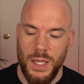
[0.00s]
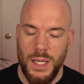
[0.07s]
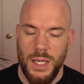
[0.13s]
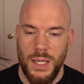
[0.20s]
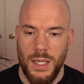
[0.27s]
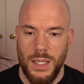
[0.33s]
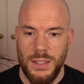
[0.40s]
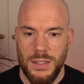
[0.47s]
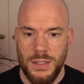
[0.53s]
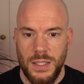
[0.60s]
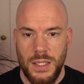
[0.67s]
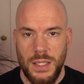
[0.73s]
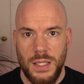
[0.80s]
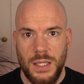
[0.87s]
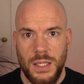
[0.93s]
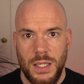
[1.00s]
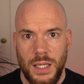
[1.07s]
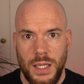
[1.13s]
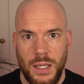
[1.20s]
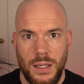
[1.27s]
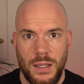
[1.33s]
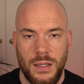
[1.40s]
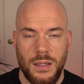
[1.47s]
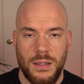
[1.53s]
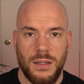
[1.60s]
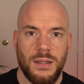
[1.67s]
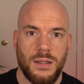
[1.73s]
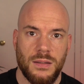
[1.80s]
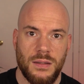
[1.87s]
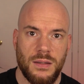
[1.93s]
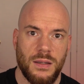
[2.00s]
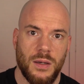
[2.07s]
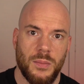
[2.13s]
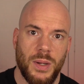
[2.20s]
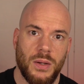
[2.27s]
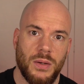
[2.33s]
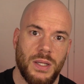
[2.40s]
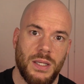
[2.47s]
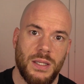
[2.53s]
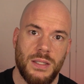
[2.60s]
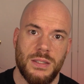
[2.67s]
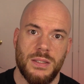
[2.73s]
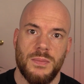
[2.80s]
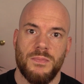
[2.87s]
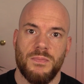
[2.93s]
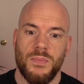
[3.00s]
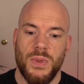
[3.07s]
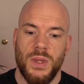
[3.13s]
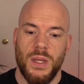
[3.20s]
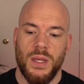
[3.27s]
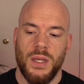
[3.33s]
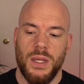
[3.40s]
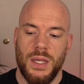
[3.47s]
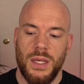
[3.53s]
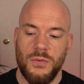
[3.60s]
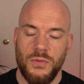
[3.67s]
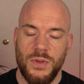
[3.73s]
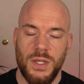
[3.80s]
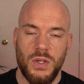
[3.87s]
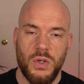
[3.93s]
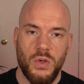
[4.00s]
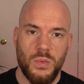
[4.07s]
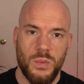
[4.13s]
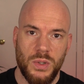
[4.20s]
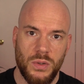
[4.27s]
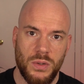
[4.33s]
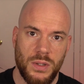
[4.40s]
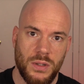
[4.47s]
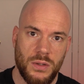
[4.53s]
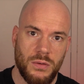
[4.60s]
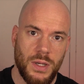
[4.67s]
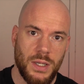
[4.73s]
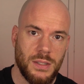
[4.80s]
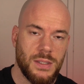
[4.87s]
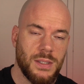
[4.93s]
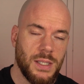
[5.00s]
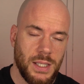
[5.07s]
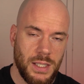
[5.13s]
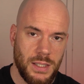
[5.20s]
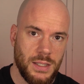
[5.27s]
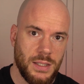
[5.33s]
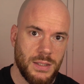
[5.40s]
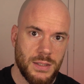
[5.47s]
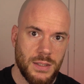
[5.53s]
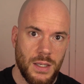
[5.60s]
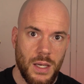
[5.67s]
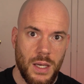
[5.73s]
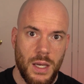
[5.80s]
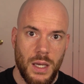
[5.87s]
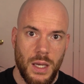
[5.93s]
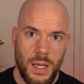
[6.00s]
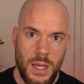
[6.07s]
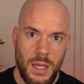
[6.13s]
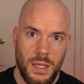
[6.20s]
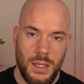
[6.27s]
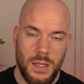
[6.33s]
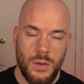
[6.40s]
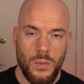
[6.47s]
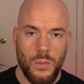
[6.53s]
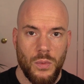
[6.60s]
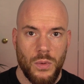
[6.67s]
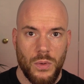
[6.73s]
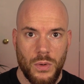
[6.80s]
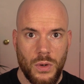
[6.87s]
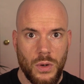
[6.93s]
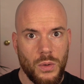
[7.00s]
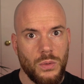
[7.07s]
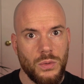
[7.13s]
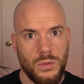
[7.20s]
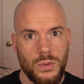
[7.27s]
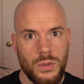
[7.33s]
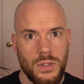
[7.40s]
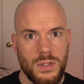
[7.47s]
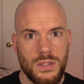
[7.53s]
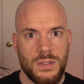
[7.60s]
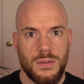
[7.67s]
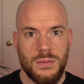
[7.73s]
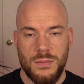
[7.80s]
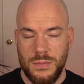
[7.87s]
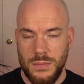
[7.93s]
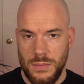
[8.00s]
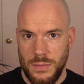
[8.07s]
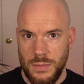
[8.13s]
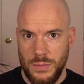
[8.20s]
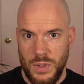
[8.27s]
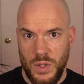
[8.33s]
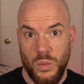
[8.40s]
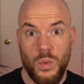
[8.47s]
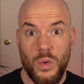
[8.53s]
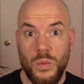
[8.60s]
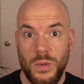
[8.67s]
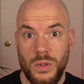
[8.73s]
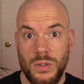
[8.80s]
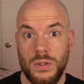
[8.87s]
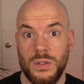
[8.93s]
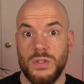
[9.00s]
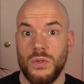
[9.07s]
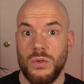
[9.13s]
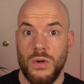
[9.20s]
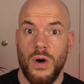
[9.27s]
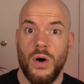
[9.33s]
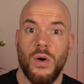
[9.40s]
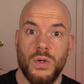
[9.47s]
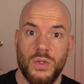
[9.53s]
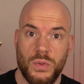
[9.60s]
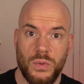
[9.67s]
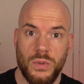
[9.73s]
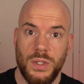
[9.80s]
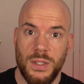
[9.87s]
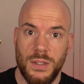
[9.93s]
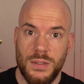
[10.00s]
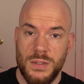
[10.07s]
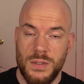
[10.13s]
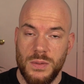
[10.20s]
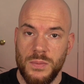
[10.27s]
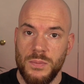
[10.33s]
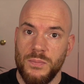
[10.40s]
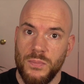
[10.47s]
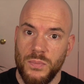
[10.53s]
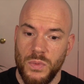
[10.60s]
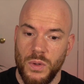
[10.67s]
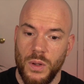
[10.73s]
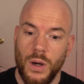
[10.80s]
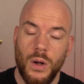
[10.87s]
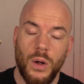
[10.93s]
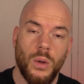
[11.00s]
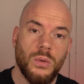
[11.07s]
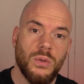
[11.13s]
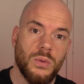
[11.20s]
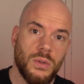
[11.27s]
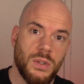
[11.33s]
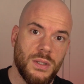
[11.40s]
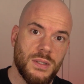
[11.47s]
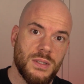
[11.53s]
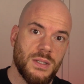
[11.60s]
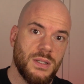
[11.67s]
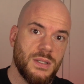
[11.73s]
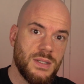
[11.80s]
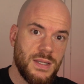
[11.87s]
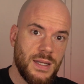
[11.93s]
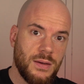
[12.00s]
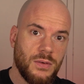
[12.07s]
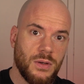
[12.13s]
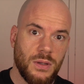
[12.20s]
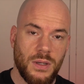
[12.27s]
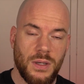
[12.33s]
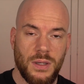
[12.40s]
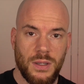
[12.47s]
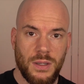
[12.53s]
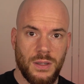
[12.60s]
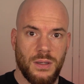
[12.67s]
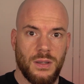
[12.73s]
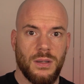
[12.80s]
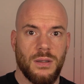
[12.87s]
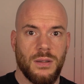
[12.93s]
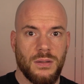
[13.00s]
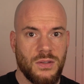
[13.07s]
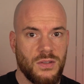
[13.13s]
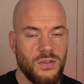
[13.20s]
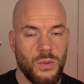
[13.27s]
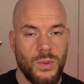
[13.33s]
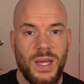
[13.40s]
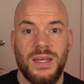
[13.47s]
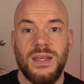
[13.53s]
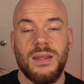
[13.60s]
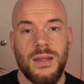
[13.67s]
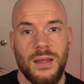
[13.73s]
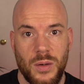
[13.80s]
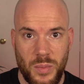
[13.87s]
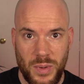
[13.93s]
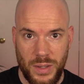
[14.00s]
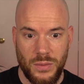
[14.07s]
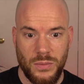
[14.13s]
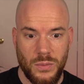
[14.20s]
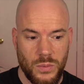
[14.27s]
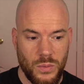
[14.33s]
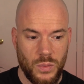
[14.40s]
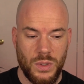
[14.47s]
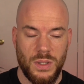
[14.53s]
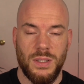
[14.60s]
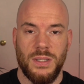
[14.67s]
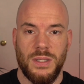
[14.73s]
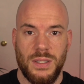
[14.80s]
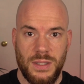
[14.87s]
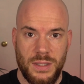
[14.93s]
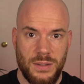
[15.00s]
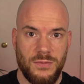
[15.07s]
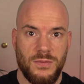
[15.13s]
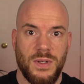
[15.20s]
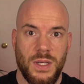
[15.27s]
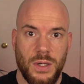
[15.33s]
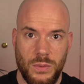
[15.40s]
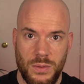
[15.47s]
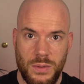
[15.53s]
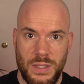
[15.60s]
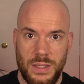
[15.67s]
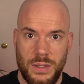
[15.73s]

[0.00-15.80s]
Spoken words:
And another thing to think about is if the human on the other end is a cold audience, a warm audience, or a hot audience. A cold audience doesn't know anything about what the video